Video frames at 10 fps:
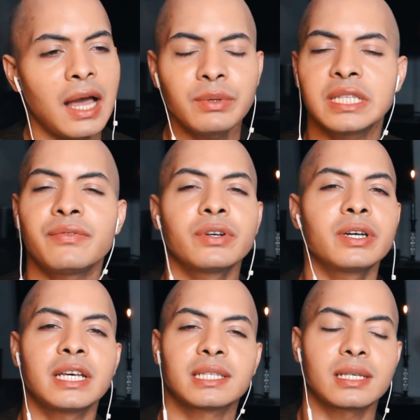I was never
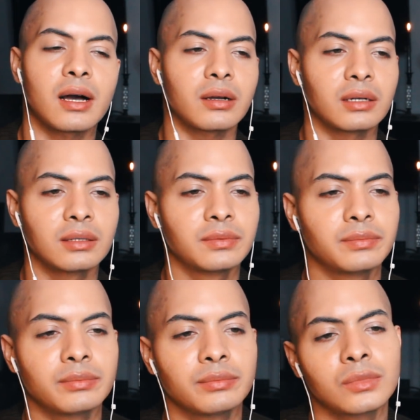good at soccer.
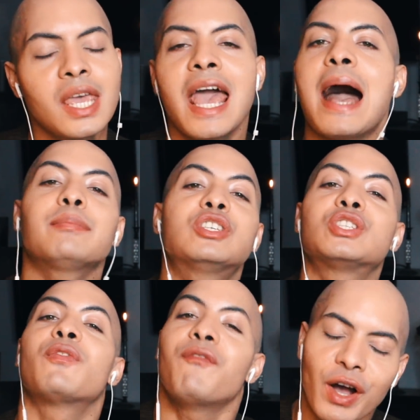I'm
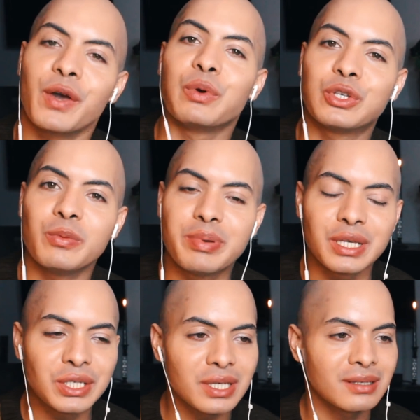just f***ing with you,
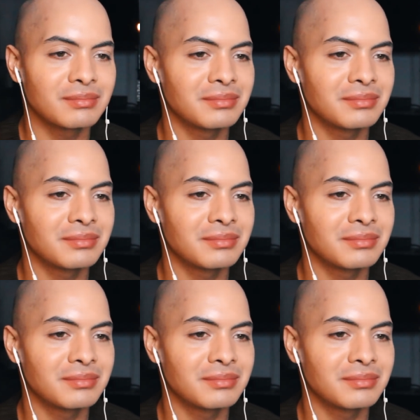bitch.